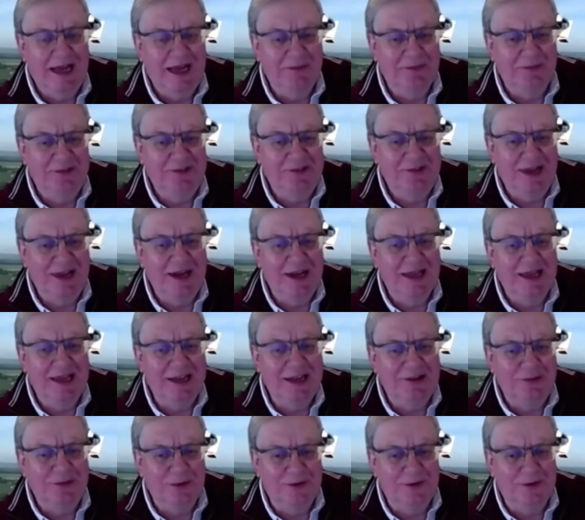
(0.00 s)
selling
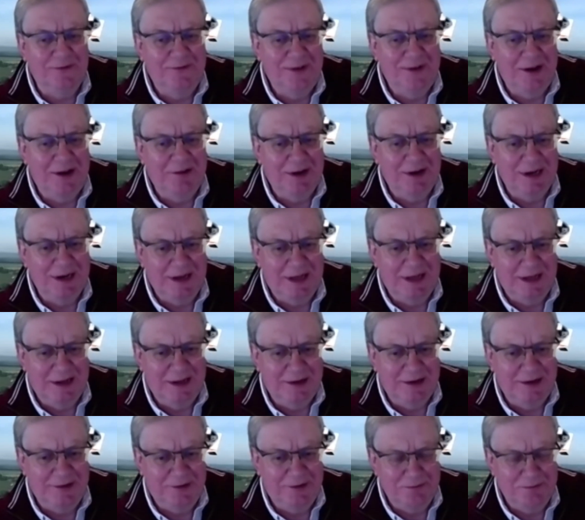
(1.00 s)
into a very
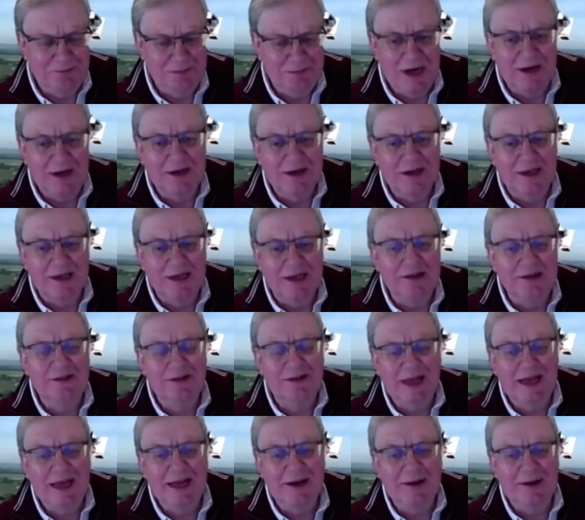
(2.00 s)
large market,
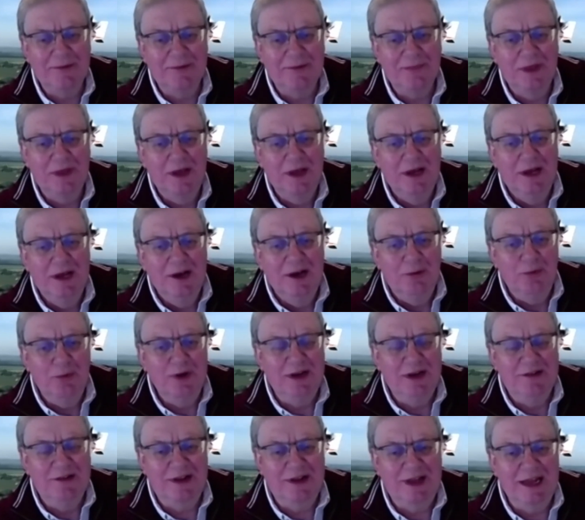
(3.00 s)

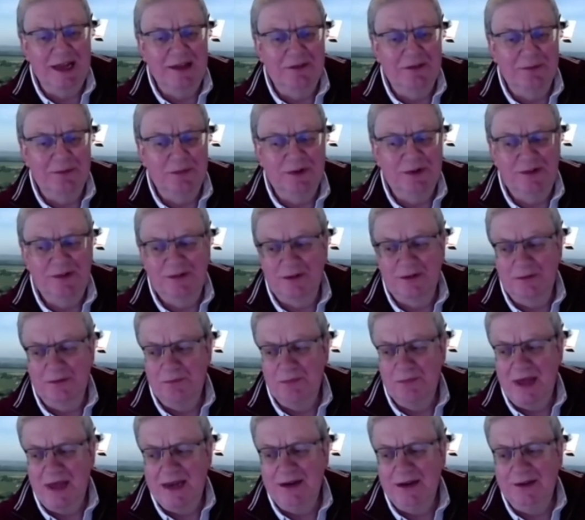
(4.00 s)
which gave them a
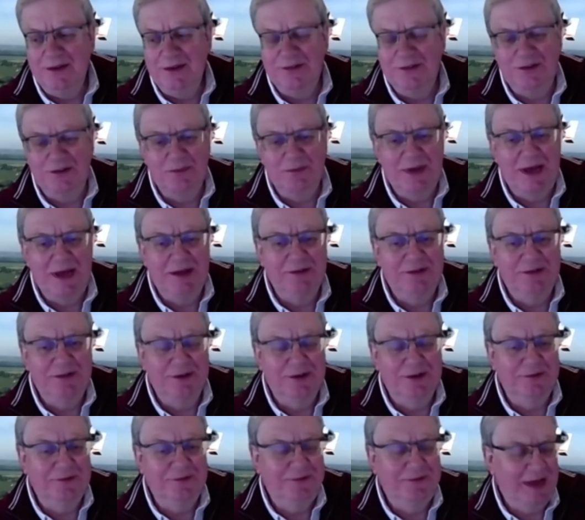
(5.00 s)
tremendous amount
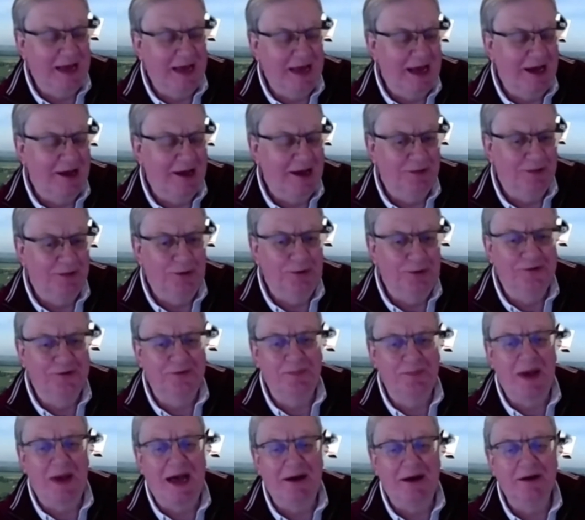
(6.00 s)
of
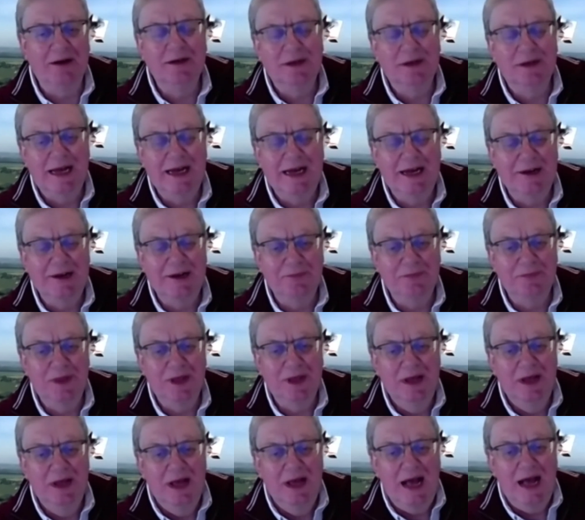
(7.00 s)
horsepower.
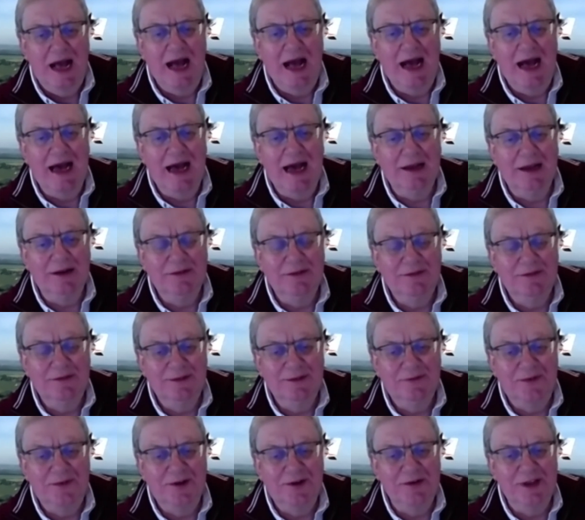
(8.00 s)

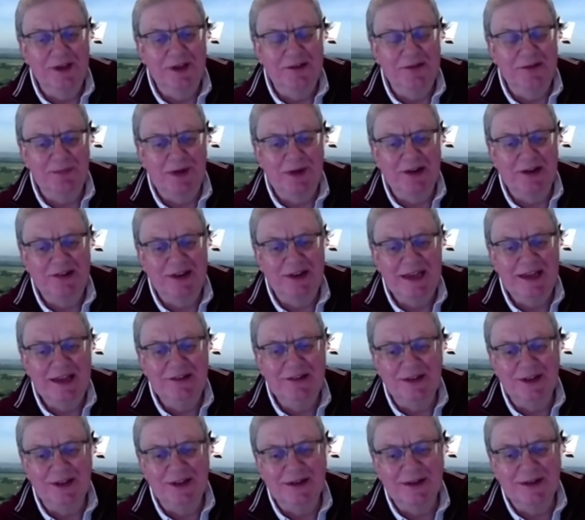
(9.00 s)
It's much
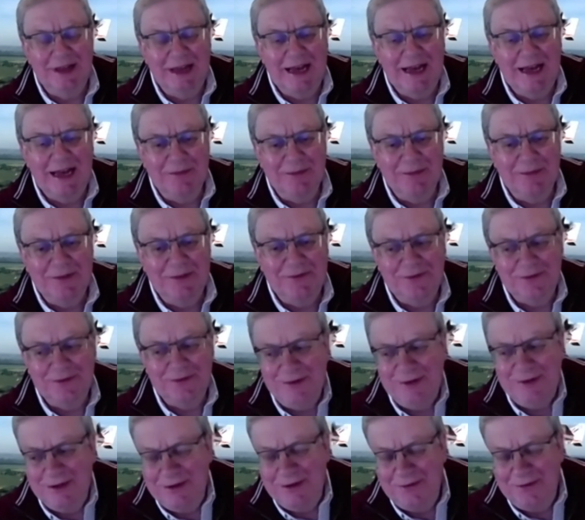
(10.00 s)
easier if
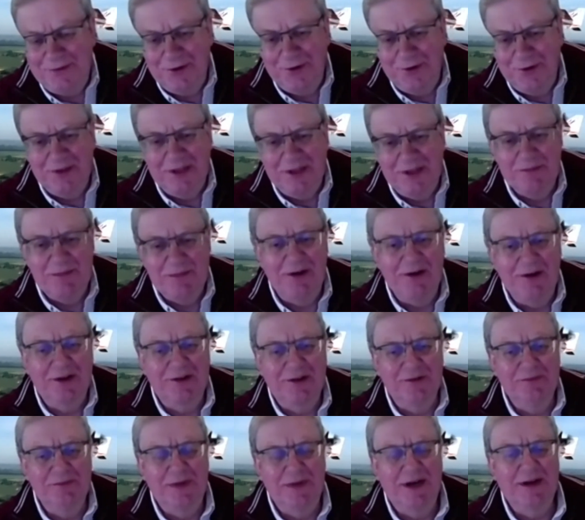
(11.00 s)
you're in the
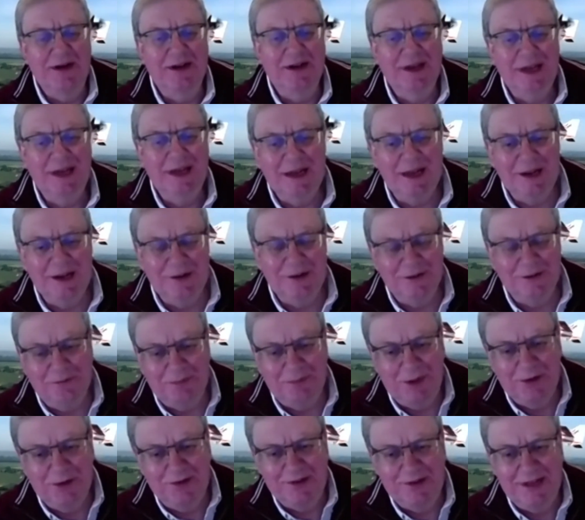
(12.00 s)
American market and you've
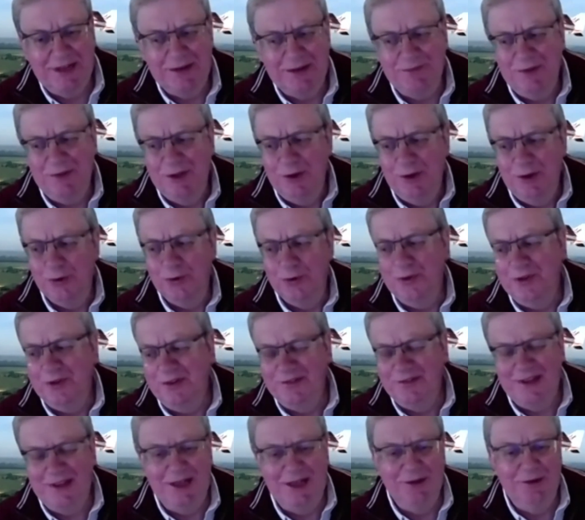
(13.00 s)
built up all the
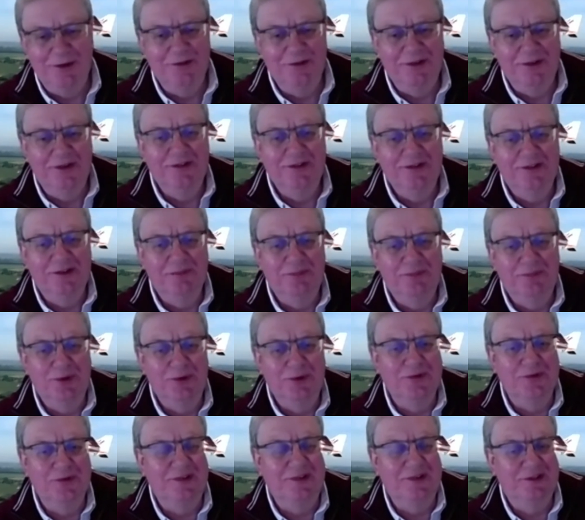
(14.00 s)
sales and
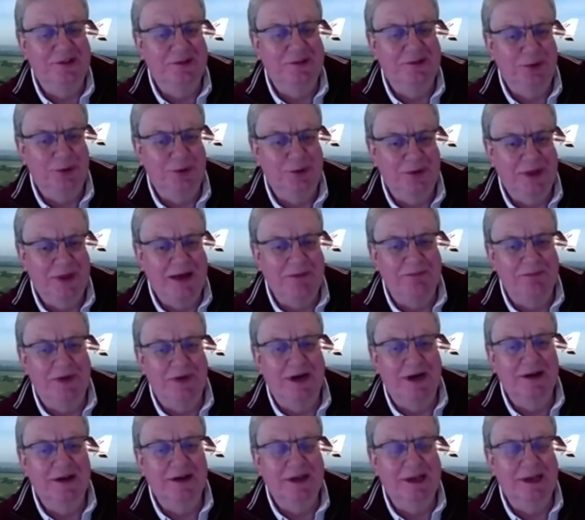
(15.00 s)
support to support that
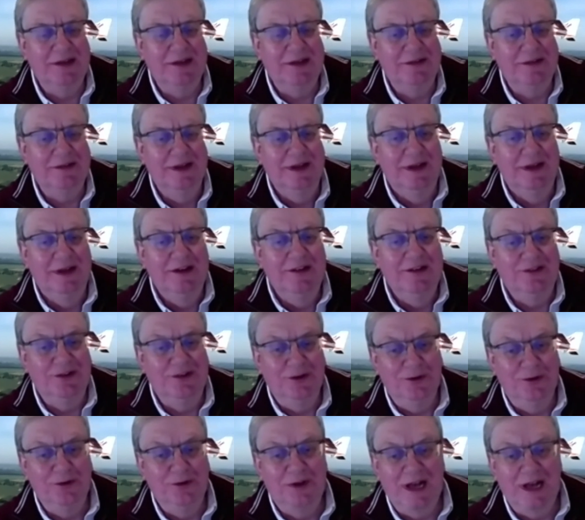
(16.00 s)
market,
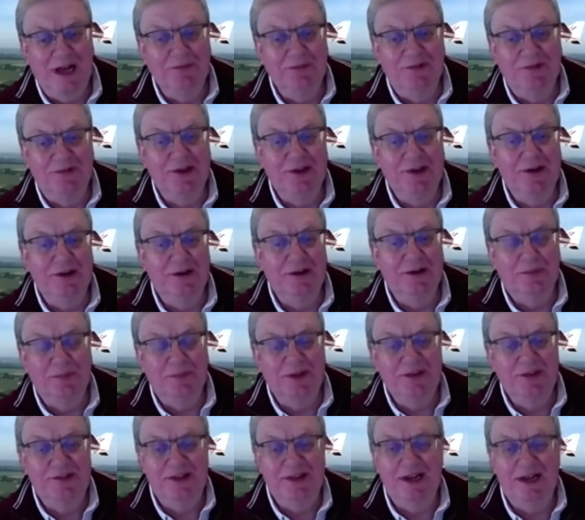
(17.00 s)
to come to Europe
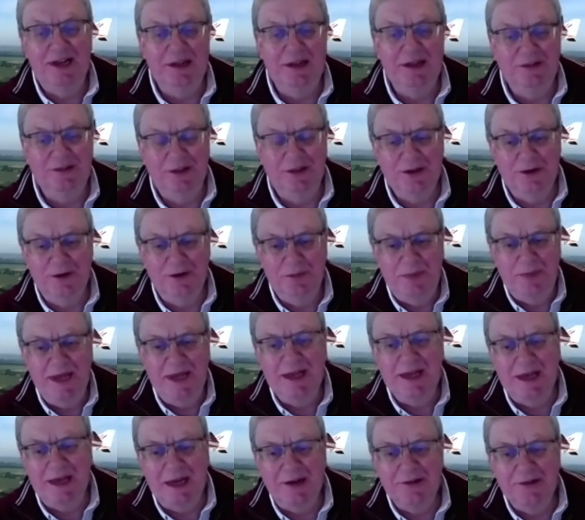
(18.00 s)
and sell into the
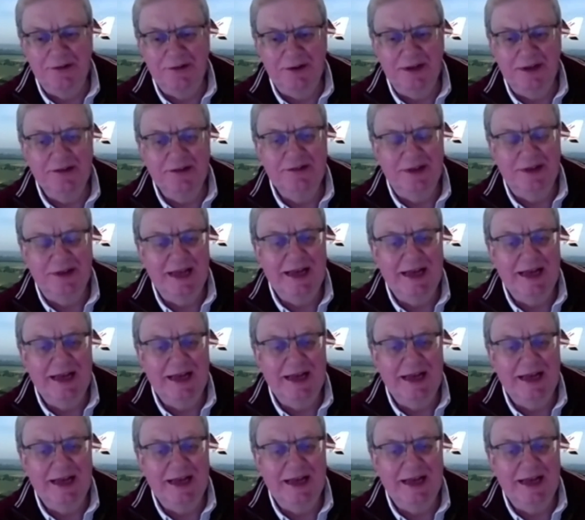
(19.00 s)
European countries.